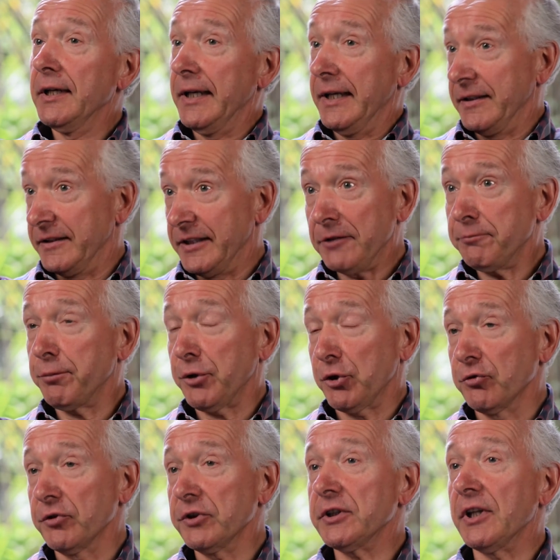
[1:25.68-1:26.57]
In that
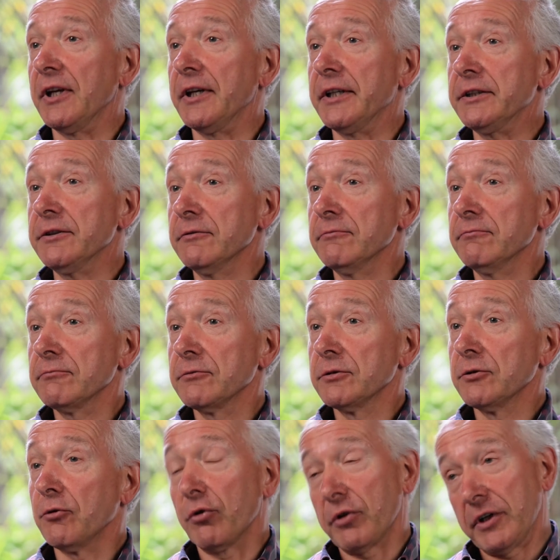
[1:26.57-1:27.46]
product line,
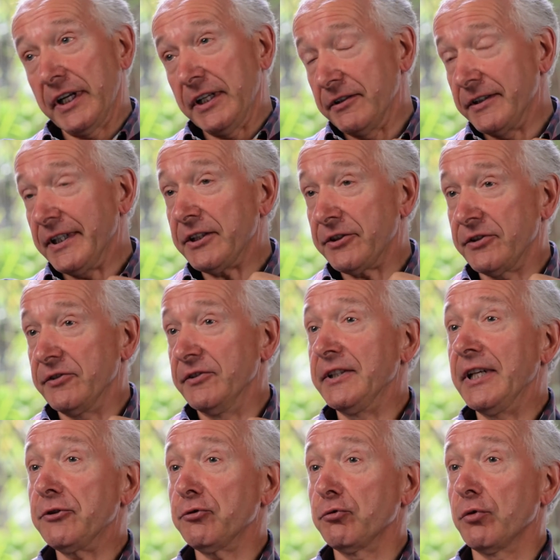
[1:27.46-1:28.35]
or in that
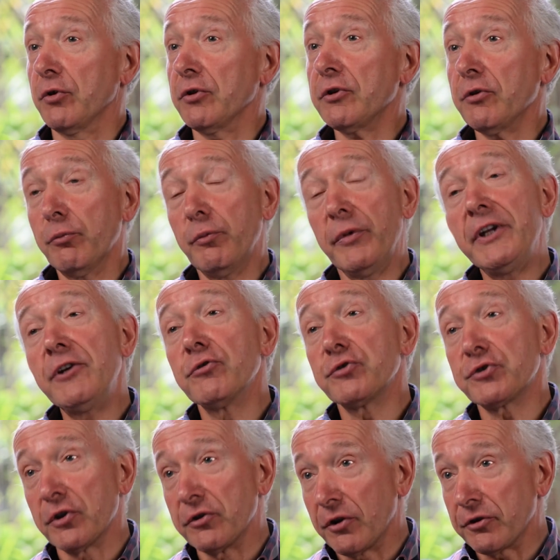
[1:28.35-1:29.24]
network, we
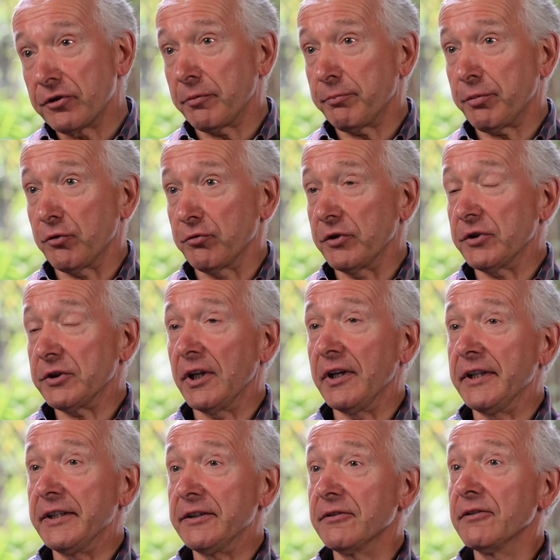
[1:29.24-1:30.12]
used another product
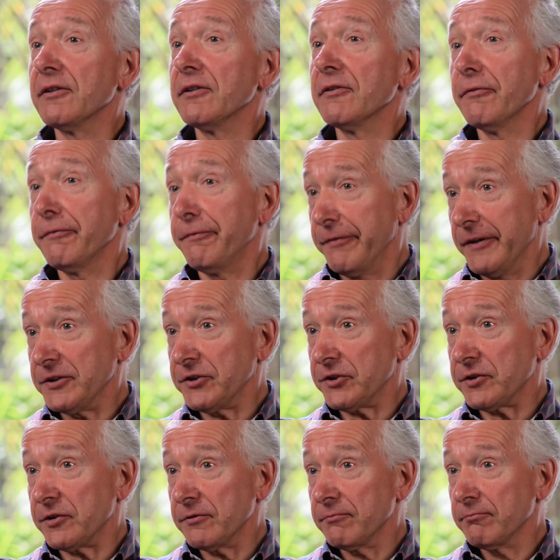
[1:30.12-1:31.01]
line,
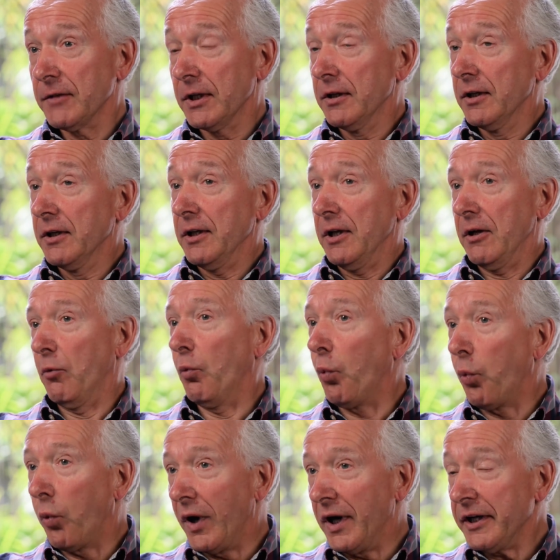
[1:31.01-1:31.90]
FIST.
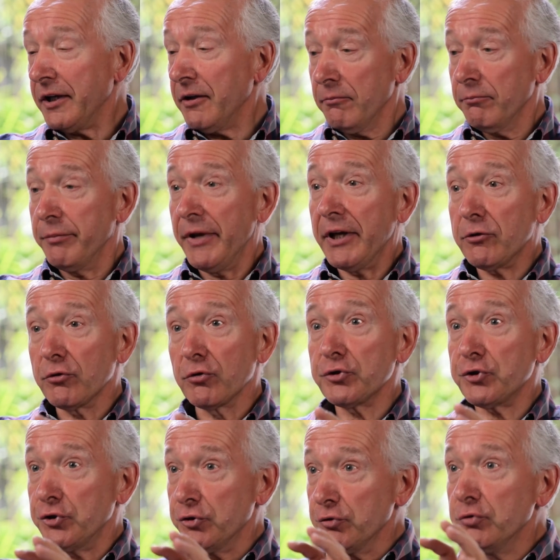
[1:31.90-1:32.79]
And why?
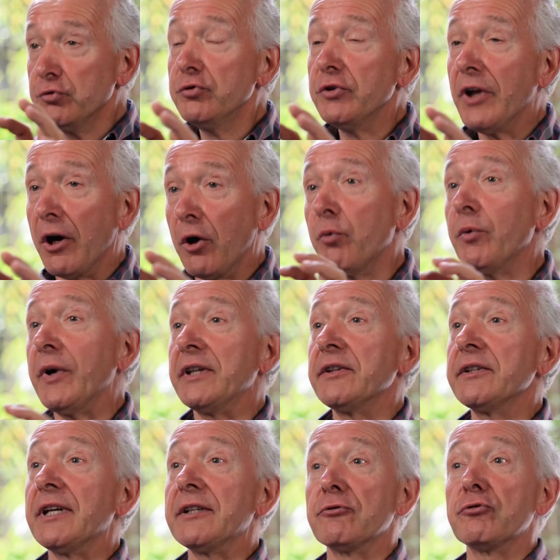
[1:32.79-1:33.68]
Because you now
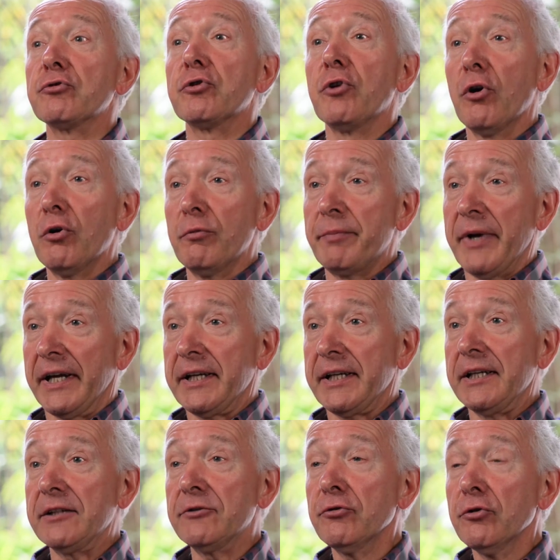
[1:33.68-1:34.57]
and then go
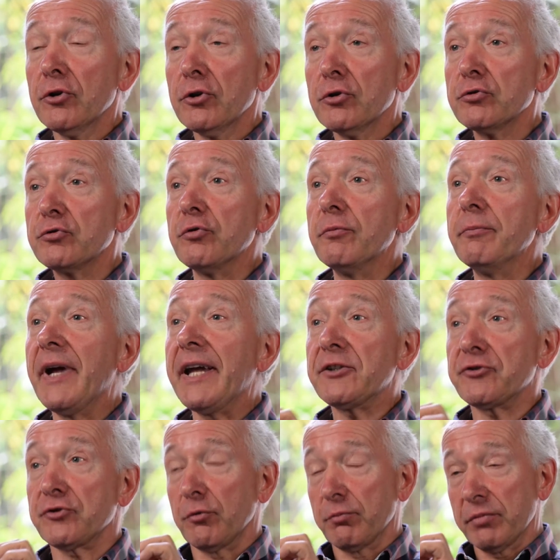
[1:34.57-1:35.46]
back in to
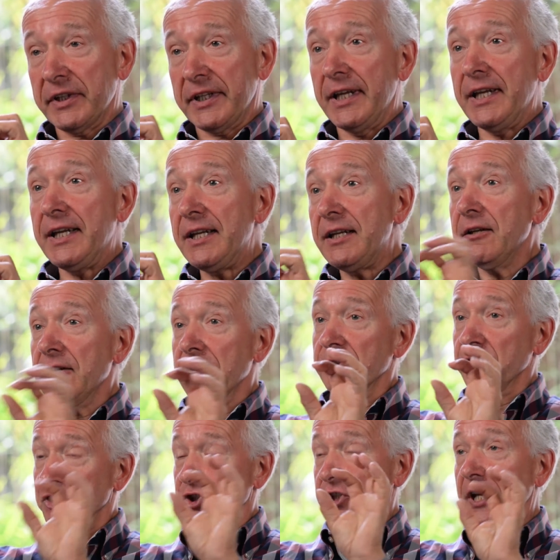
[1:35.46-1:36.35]
make some key
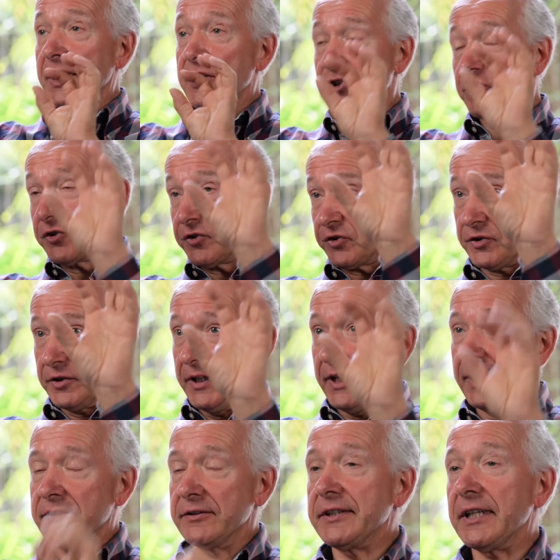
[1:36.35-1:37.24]
changes
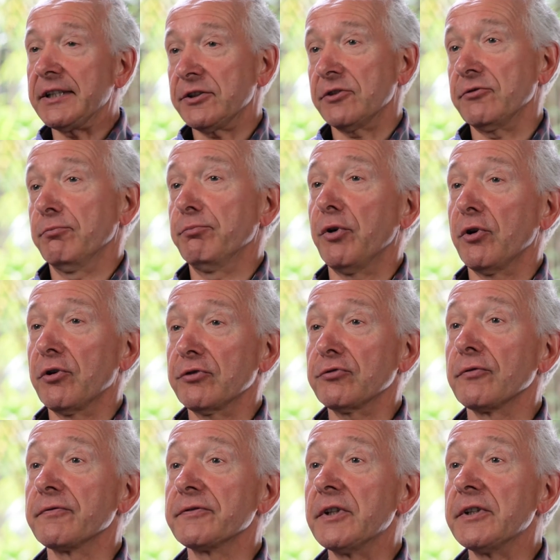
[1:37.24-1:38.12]
in that
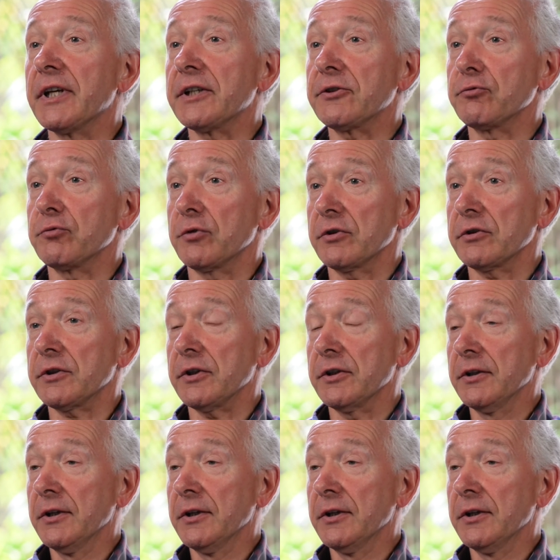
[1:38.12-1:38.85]
part of the network.